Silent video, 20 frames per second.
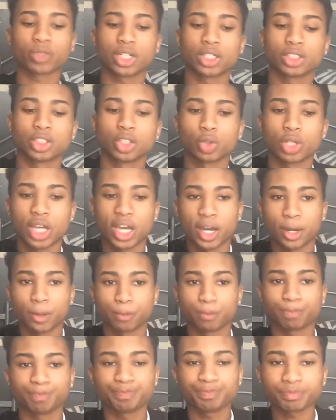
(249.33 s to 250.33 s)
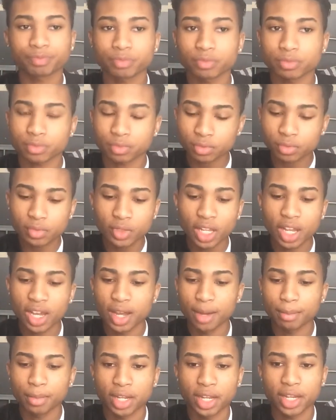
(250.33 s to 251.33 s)
So now
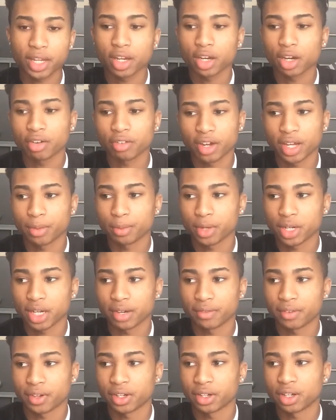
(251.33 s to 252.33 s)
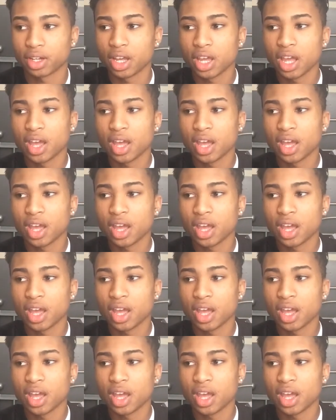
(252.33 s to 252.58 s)
I'm like, all right, whatever.